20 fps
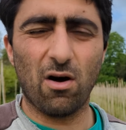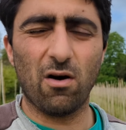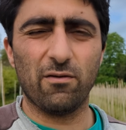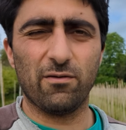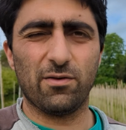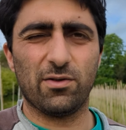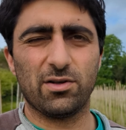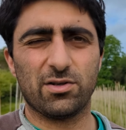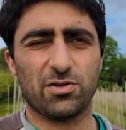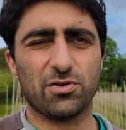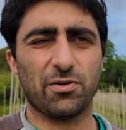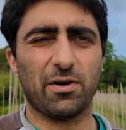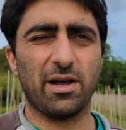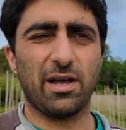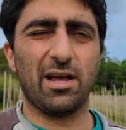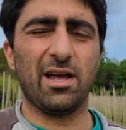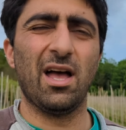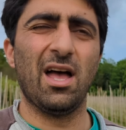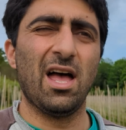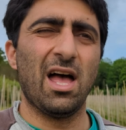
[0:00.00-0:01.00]
of the
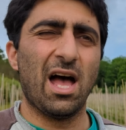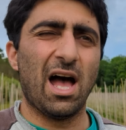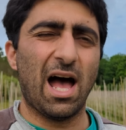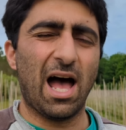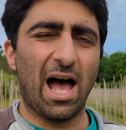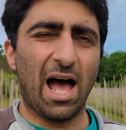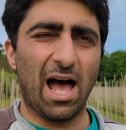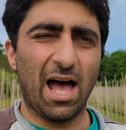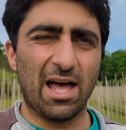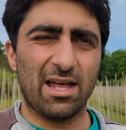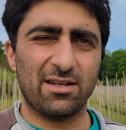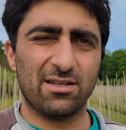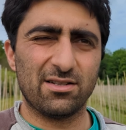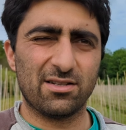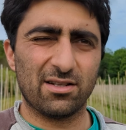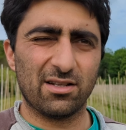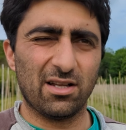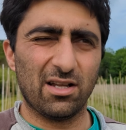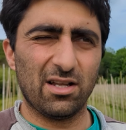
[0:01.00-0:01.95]
tree, and